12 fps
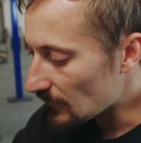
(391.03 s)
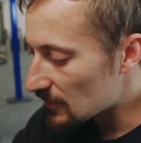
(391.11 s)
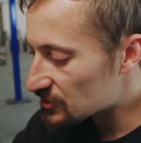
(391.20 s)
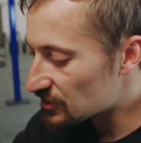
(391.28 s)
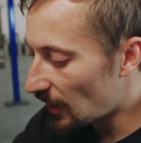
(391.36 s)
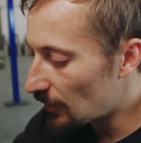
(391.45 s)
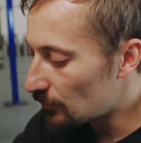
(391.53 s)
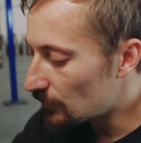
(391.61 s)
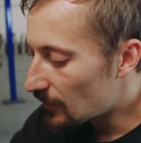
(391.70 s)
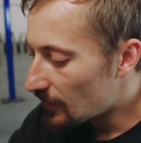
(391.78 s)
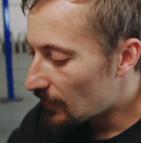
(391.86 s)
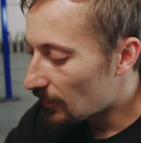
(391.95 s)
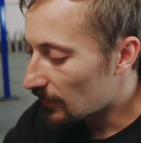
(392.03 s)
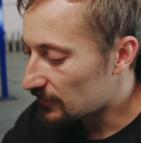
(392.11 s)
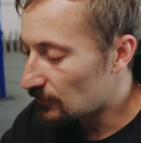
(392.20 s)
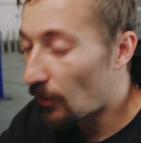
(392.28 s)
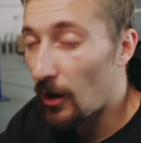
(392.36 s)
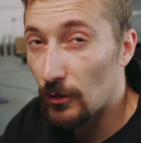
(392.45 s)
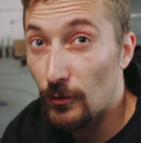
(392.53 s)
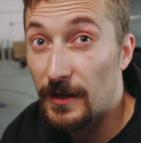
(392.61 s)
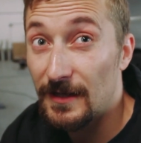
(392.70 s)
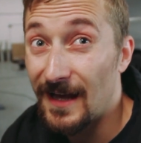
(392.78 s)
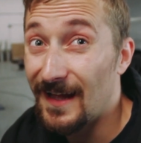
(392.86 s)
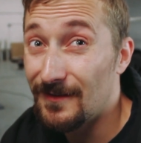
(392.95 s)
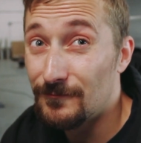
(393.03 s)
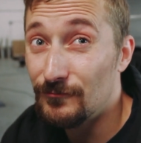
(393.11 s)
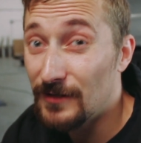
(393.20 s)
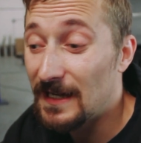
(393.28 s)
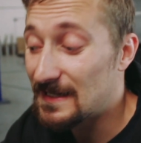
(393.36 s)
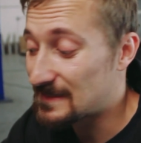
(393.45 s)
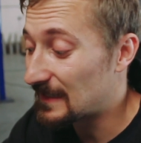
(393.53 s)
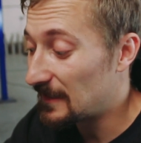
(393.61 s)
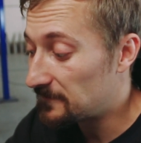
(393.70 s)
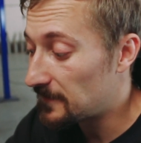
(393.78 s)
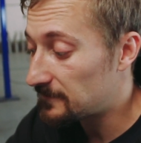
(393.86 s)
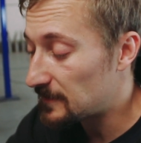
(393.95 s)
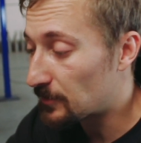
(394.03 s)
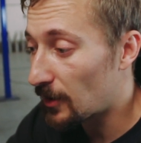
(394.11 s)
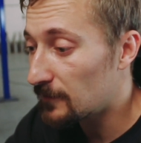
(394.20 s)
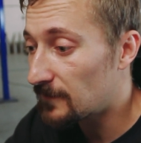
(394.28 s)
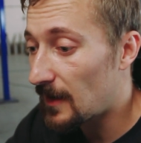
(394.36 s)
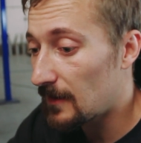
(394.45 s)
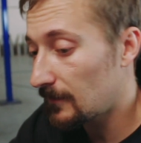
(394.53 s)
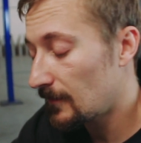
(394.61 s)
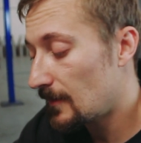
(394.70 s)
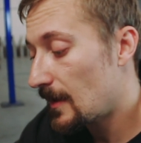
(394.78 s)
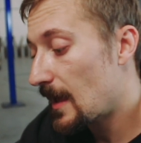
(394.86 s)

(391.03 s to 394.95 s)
So you are looking at realistically a 50 profile,